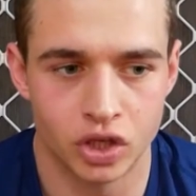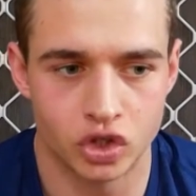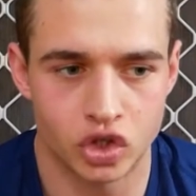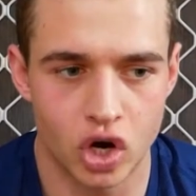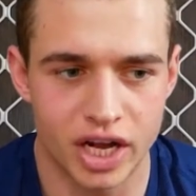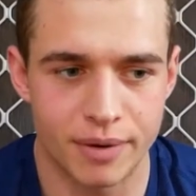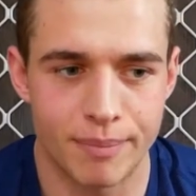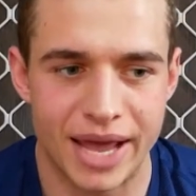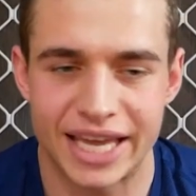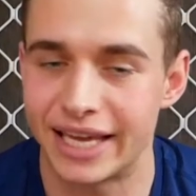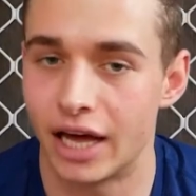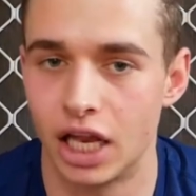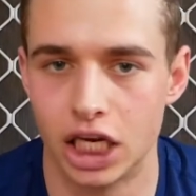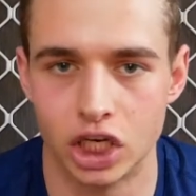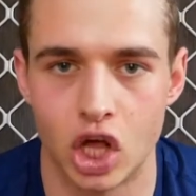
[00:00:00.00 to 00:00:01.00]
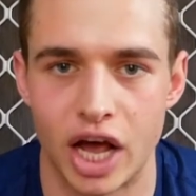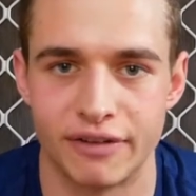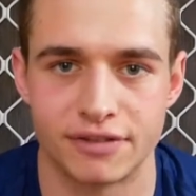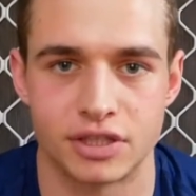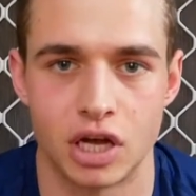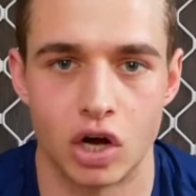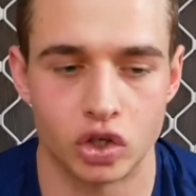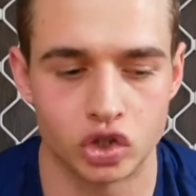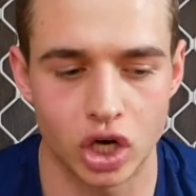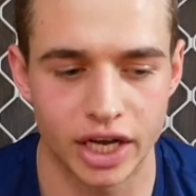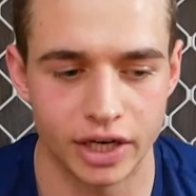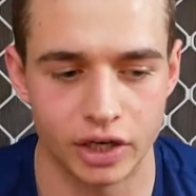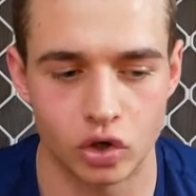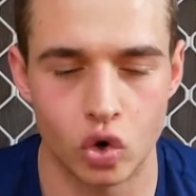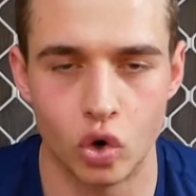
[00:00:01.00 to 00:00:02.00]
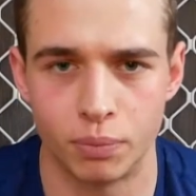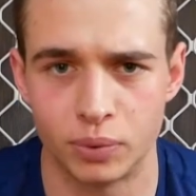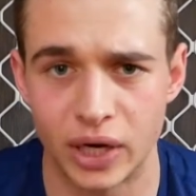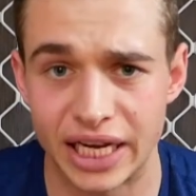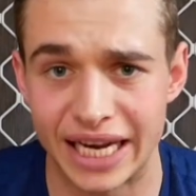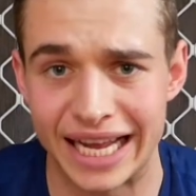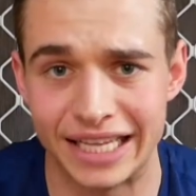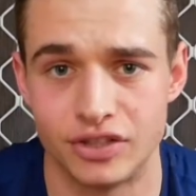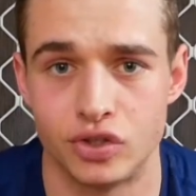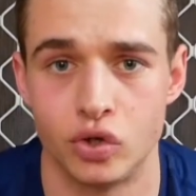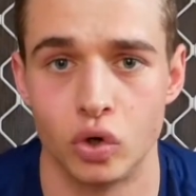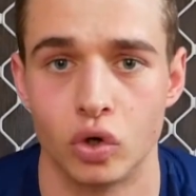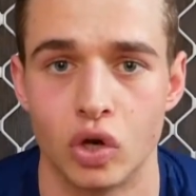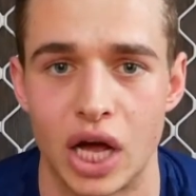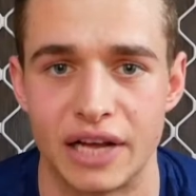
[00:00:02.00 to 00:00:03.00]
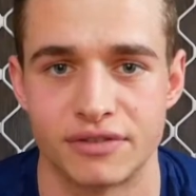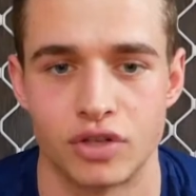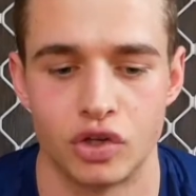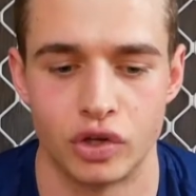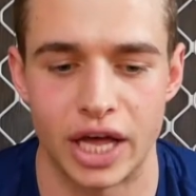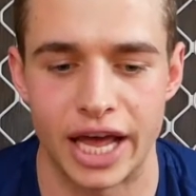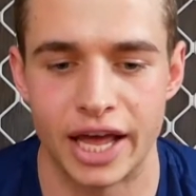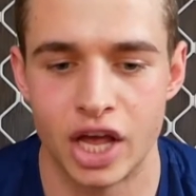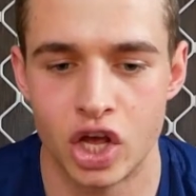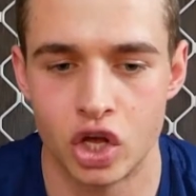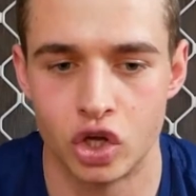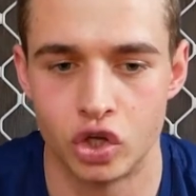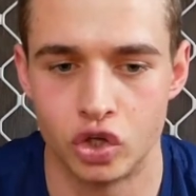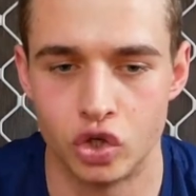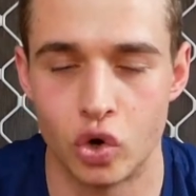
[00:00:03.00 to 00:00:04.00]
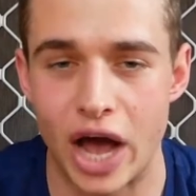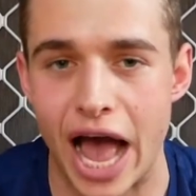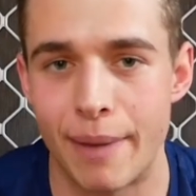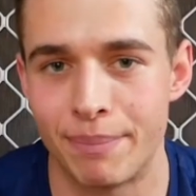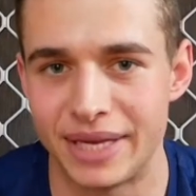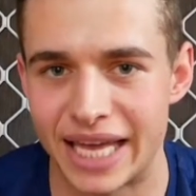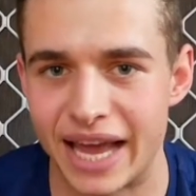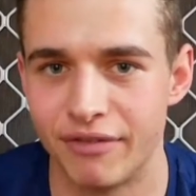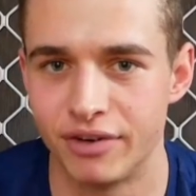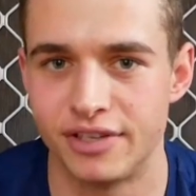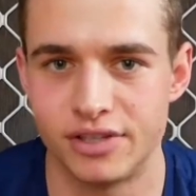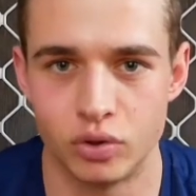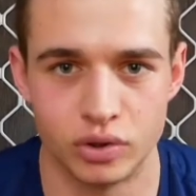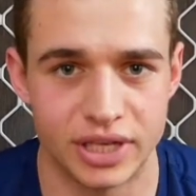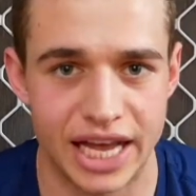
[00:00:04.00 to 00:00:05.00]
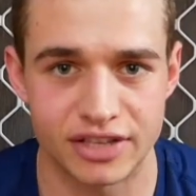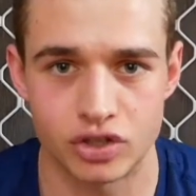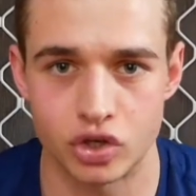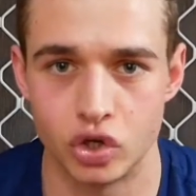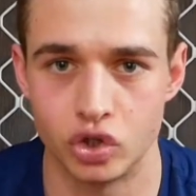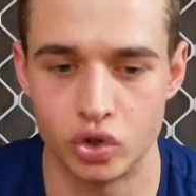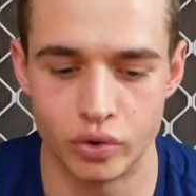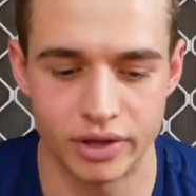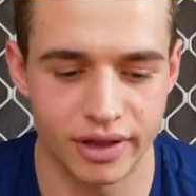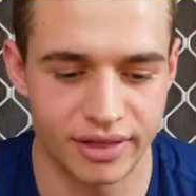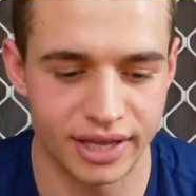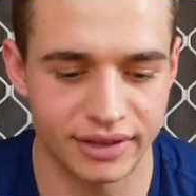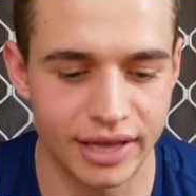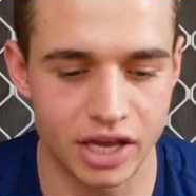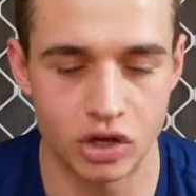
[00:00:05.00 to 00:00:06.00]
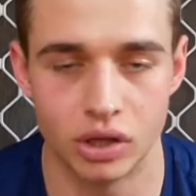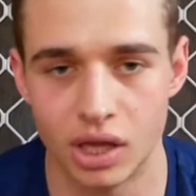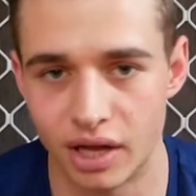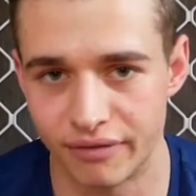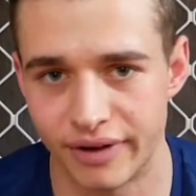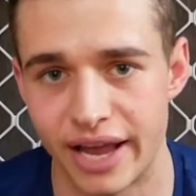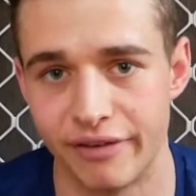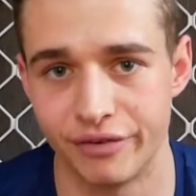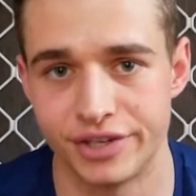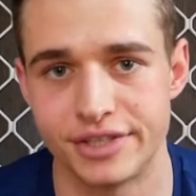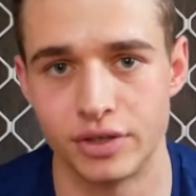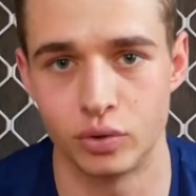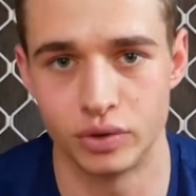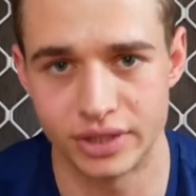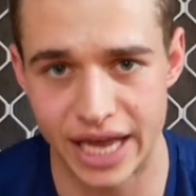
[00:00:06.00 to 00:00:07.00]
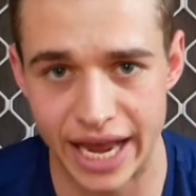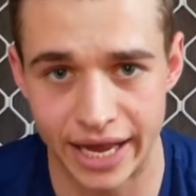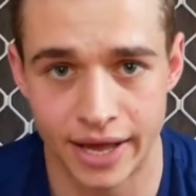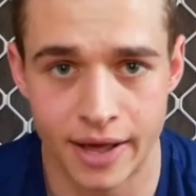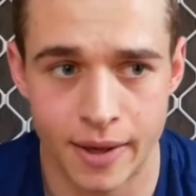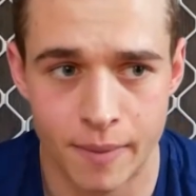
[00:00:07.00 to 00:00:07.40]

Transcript: Try to make it a lifestyle. Try to incorporate it into your life so that you're happy every single day, so you're doing the thing that you love every single day.